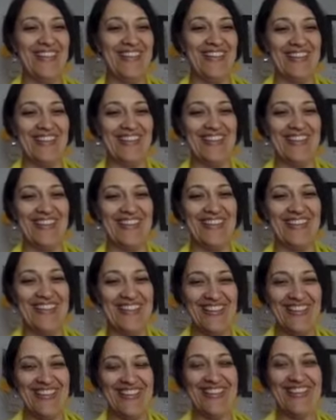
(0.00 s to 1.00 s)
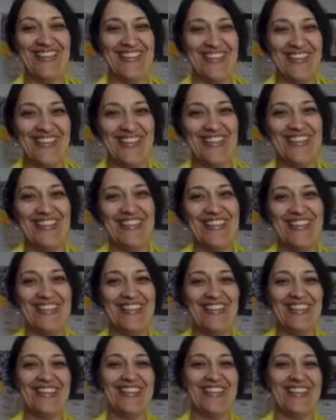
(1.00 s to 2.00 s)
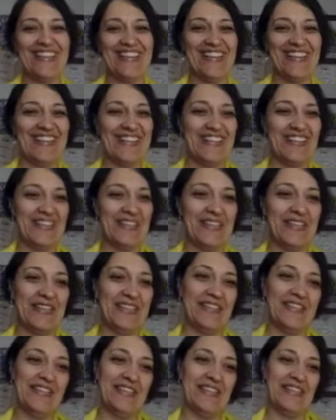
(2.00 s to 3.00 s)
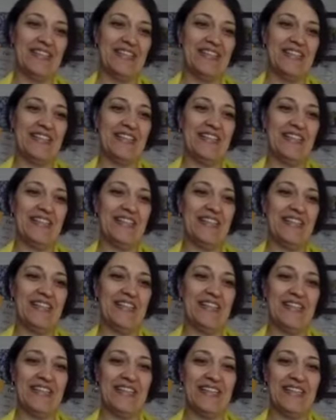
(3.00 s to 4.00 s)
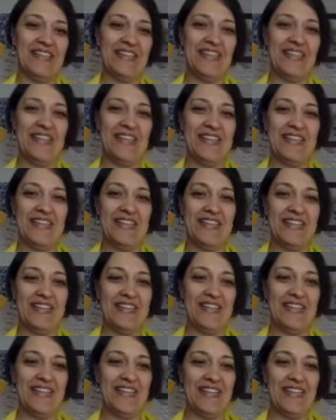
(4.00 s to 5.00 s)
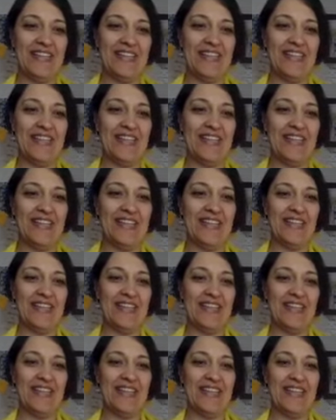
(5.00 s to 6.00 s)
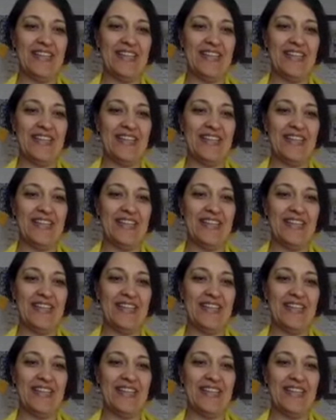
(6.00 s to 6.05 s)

[no speech]